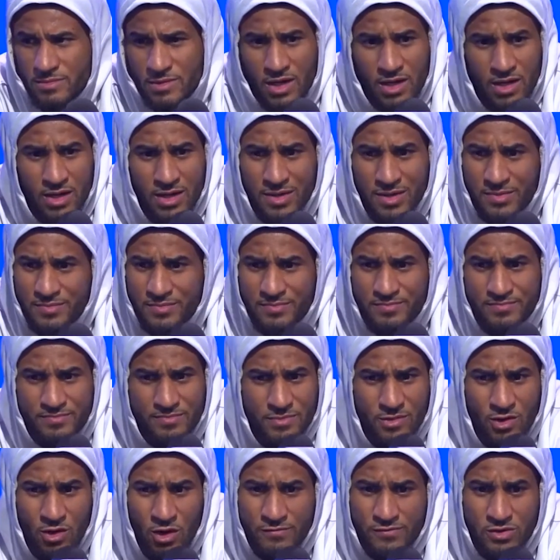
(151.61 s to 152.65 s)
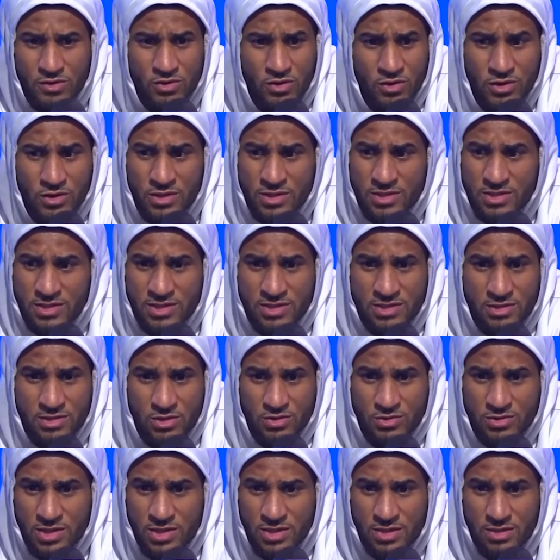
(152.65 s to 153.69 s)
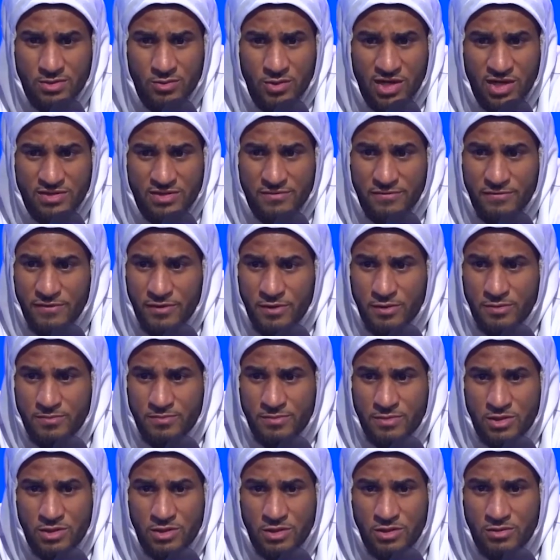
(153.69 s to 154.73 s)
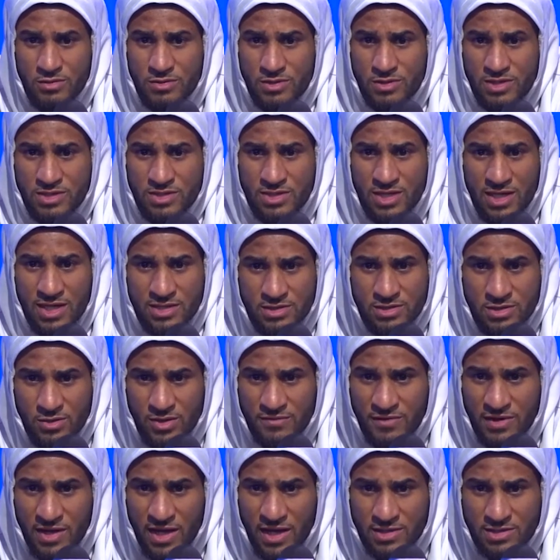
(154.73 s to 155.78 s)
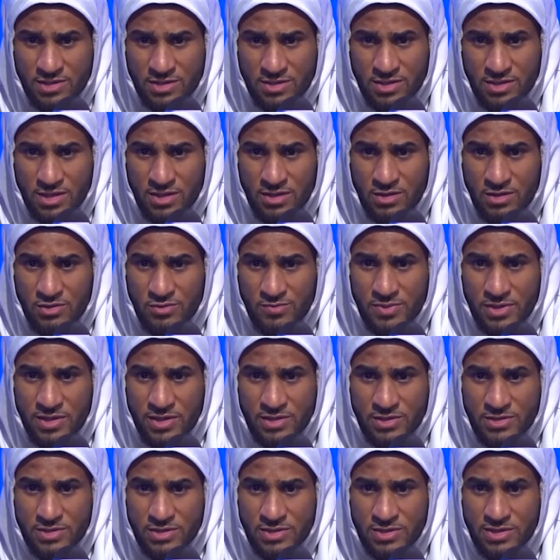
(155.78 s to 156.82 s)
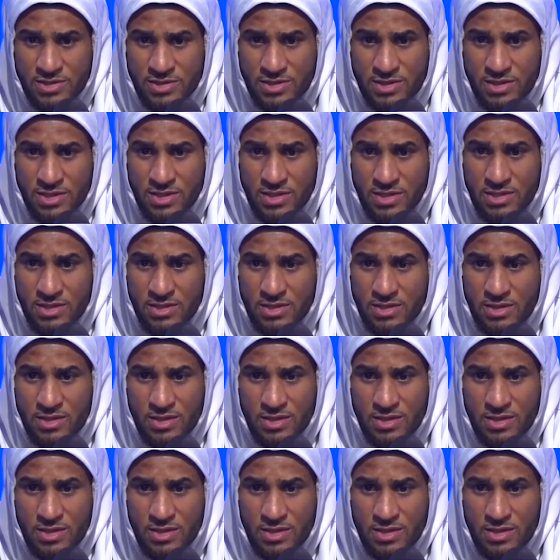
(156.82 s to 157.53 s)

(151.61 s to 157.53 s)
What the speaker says: Off the court, it just shows watching film. You know, these guys know every action. They know players in this league.